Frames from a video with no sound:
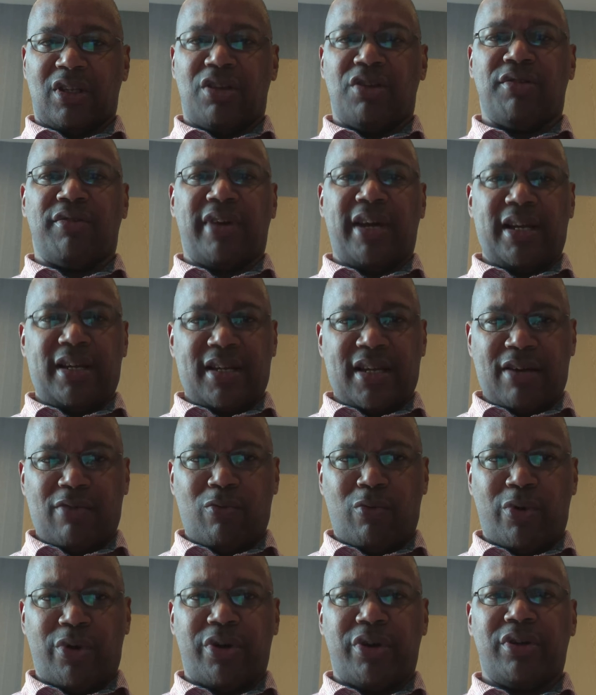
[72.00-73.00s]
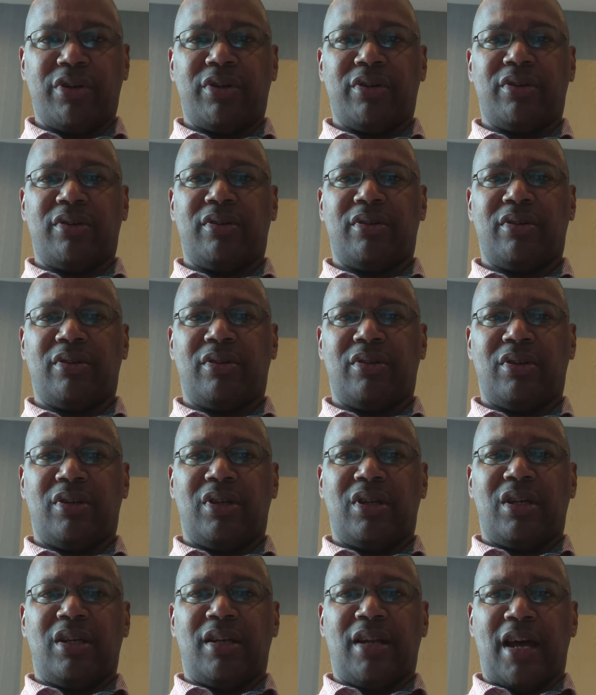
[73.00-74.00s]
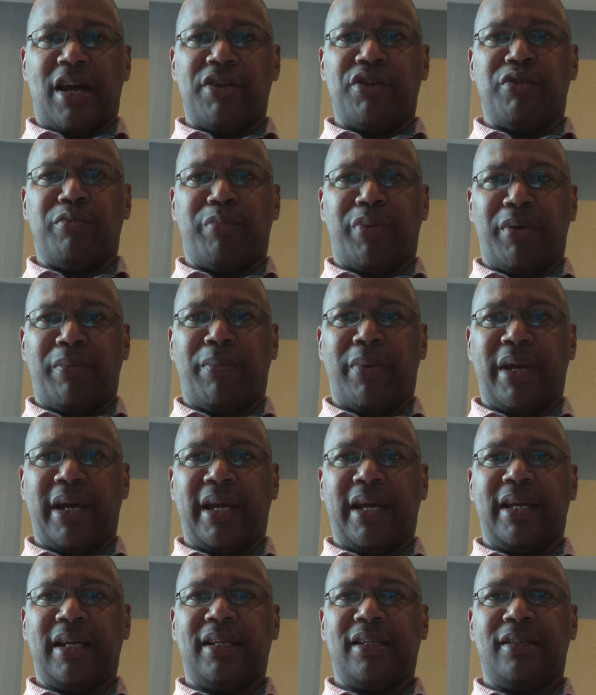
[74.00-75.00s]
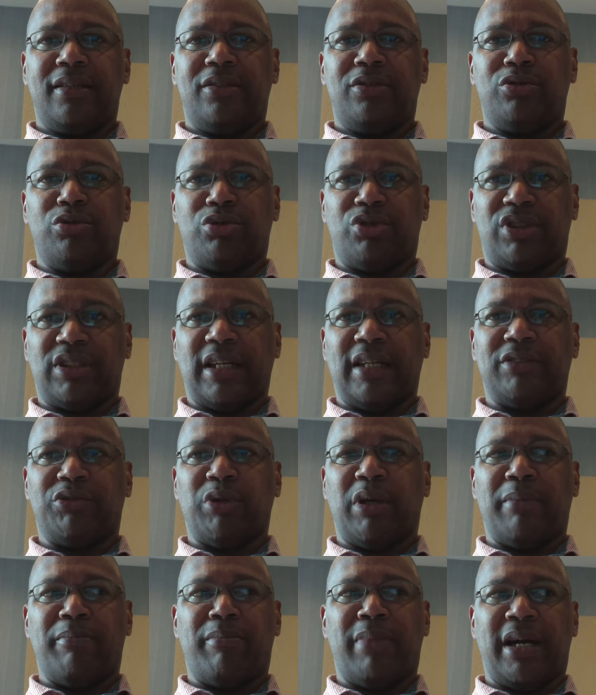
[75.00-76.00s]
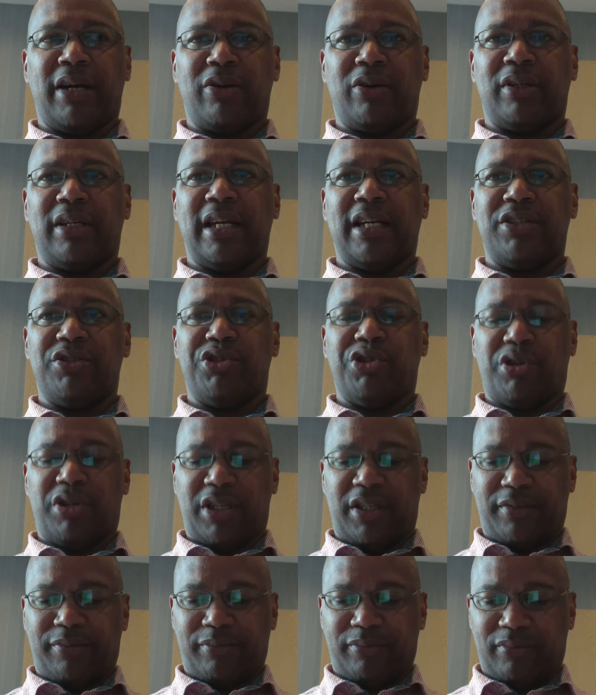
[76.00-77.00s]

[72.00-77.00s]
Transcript: You heard that word. Now you prepare to start to embark on that journey.